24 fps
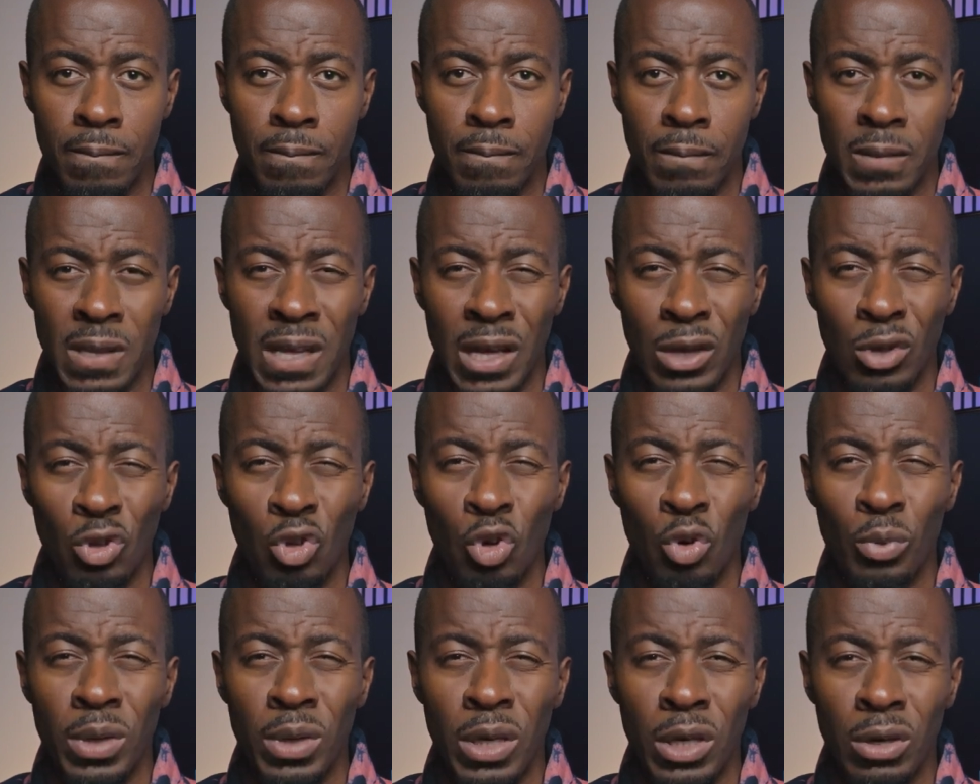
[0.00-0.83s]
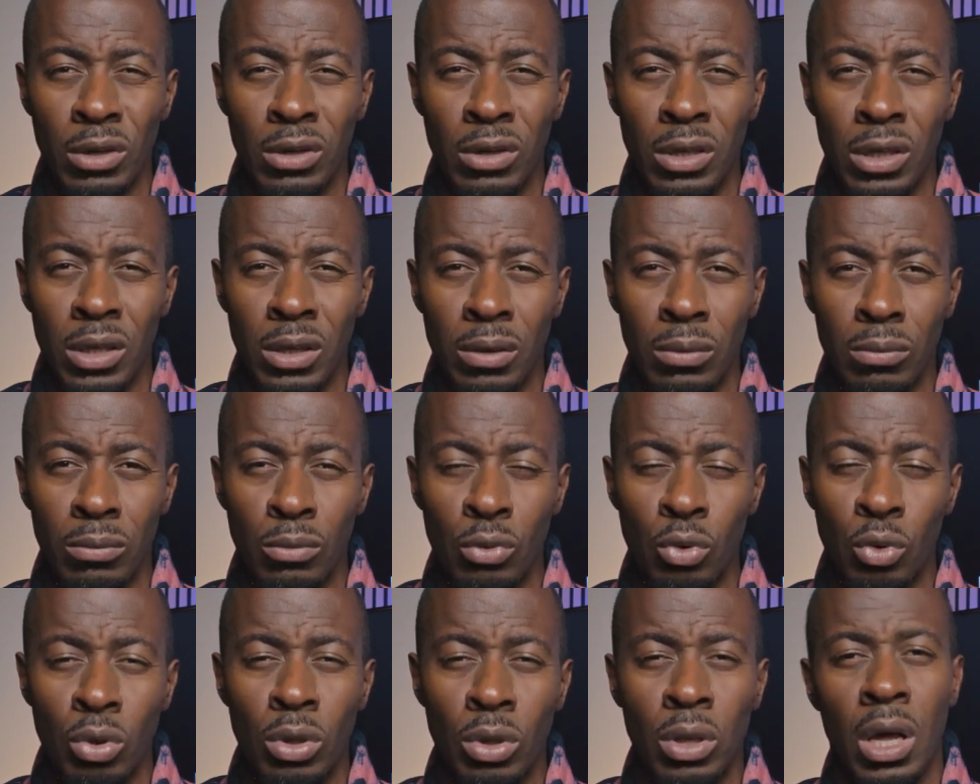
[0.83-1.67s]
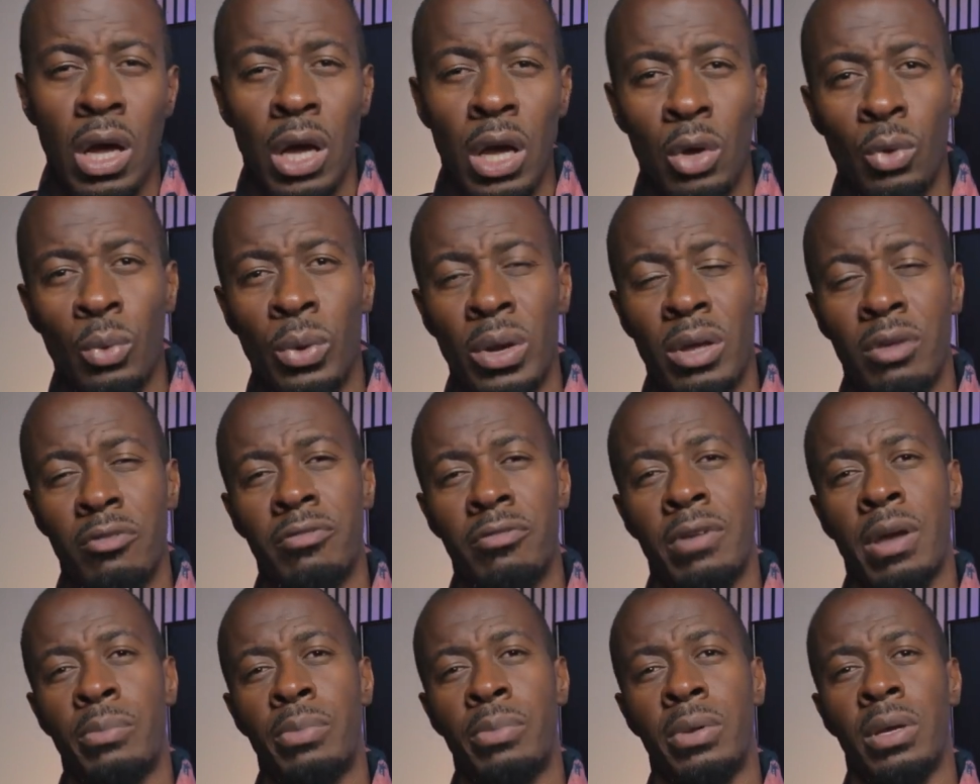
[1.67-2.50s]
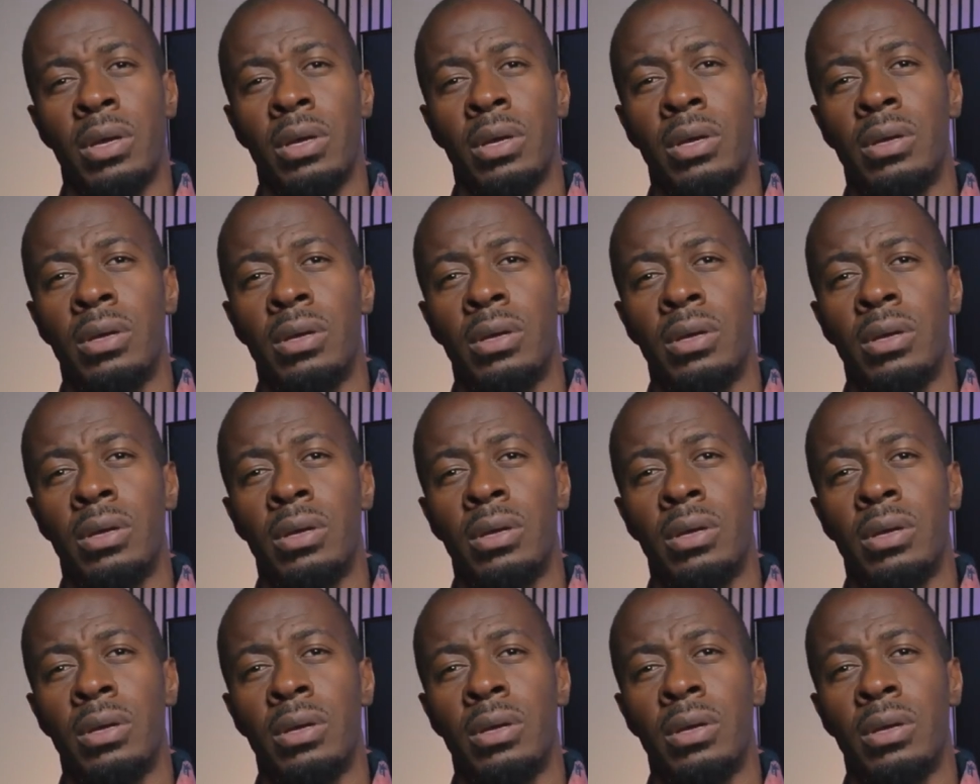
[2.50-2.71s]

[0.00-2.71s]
Like normally on a more lightweight fabric,